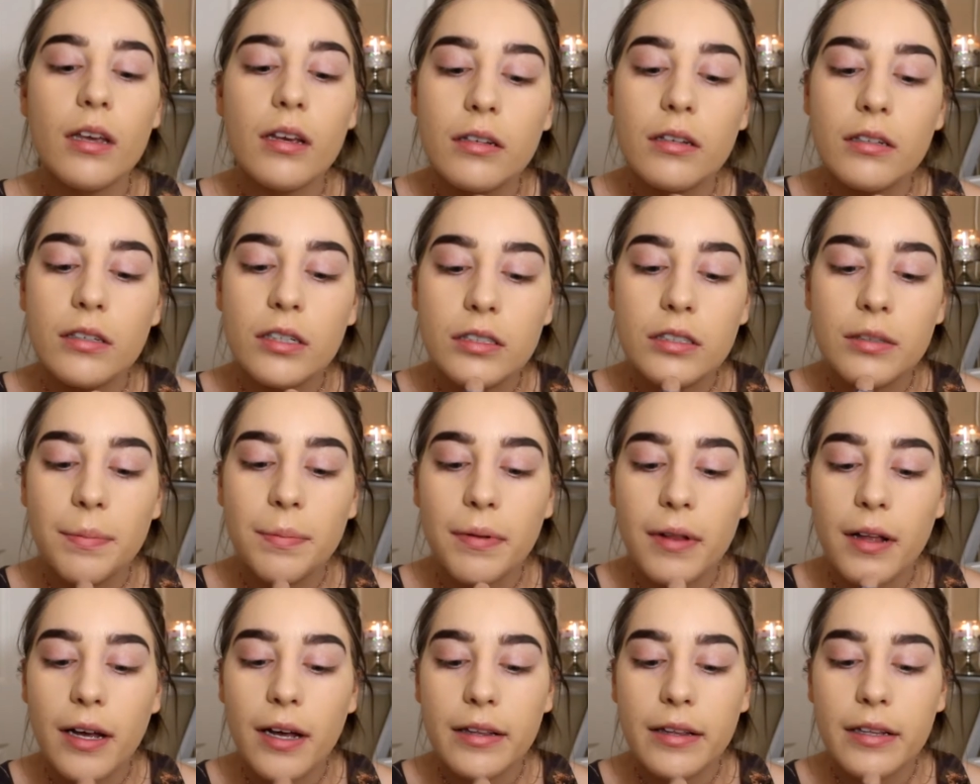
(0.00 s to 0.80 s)
just
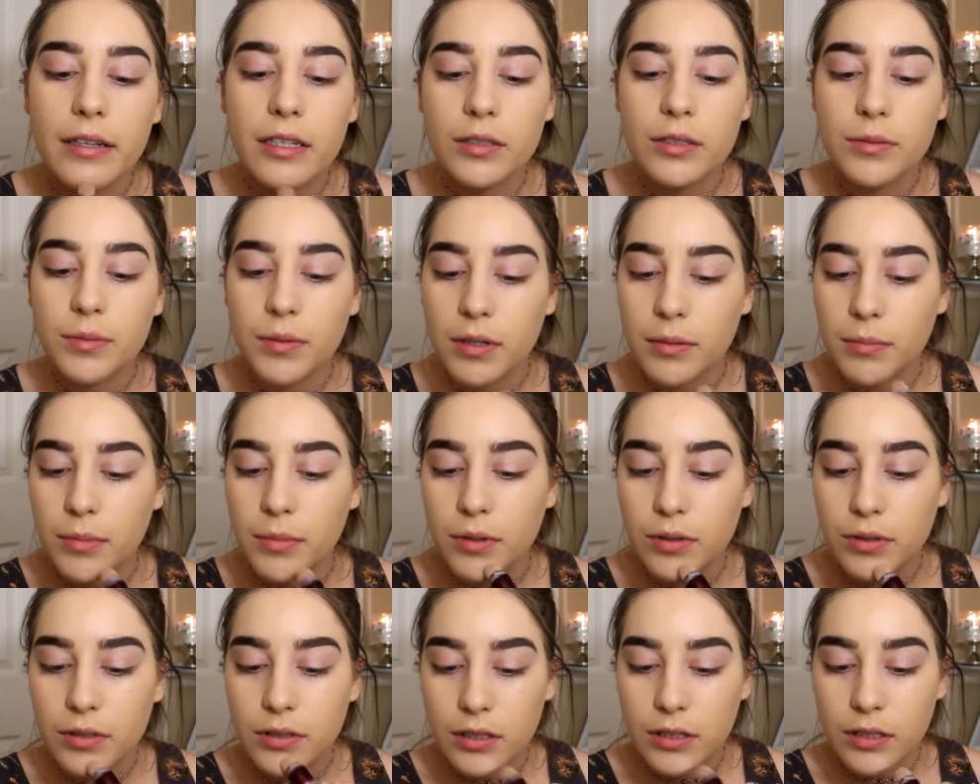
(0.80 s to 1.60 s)
apply this one
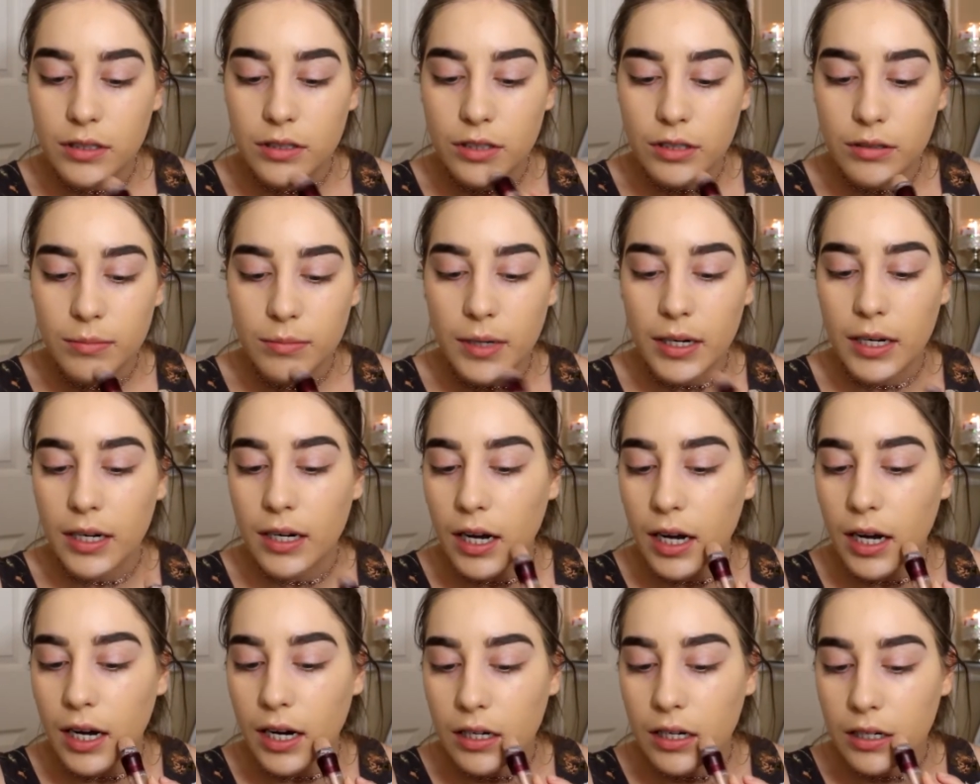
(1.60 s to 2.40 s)
mostly to my
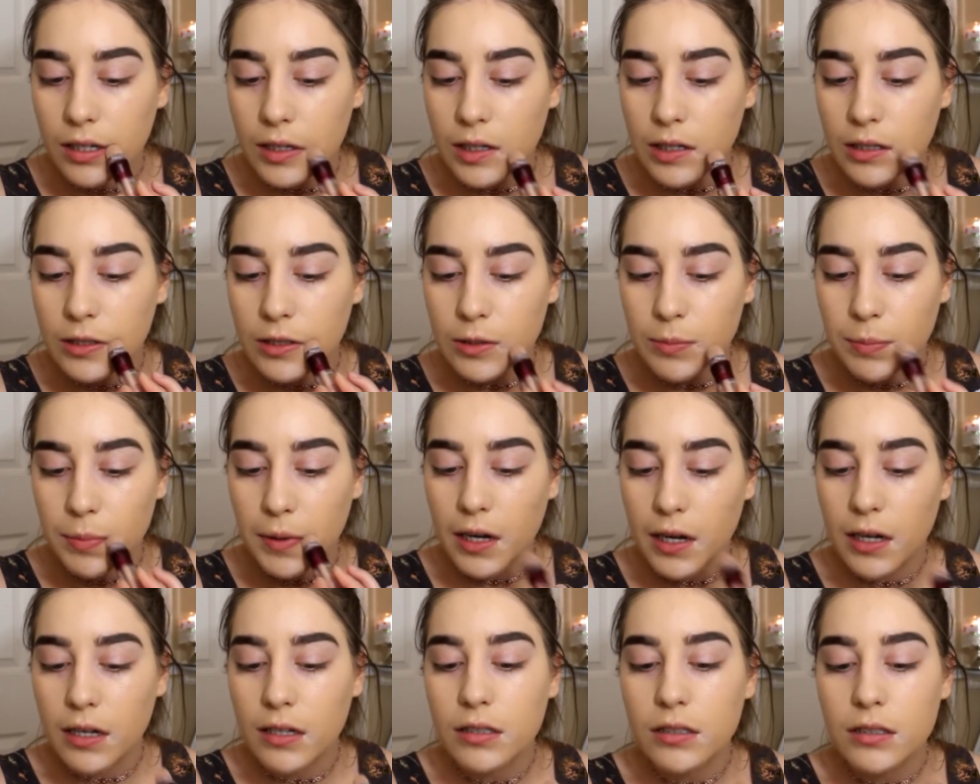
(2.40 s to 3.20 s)
acne
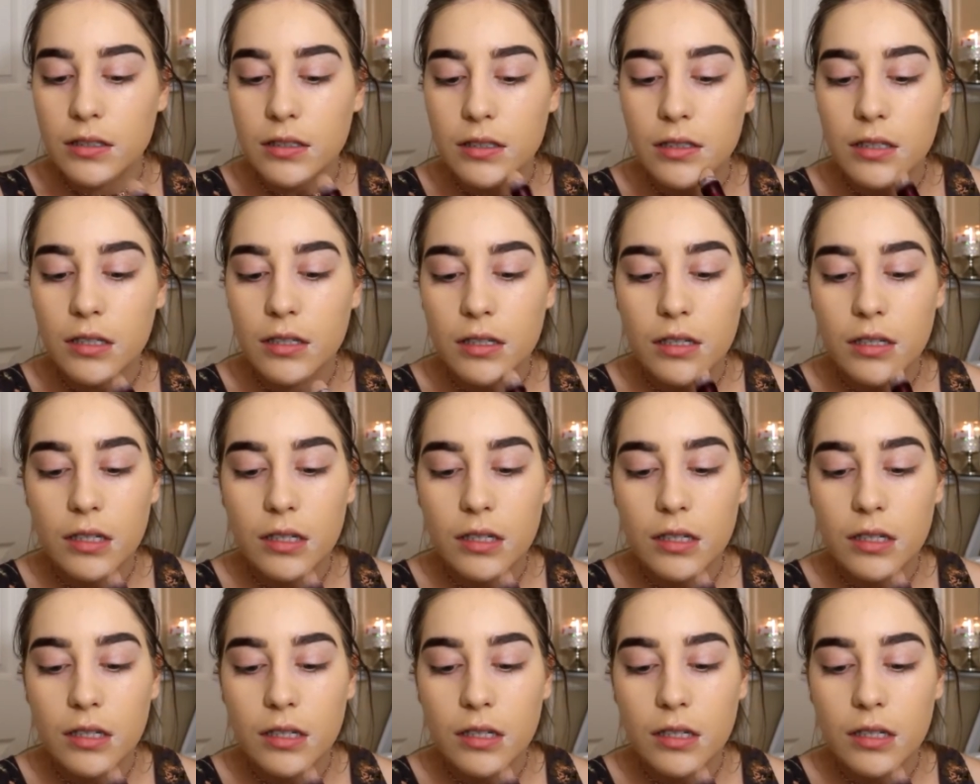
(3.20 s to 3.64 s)
spots.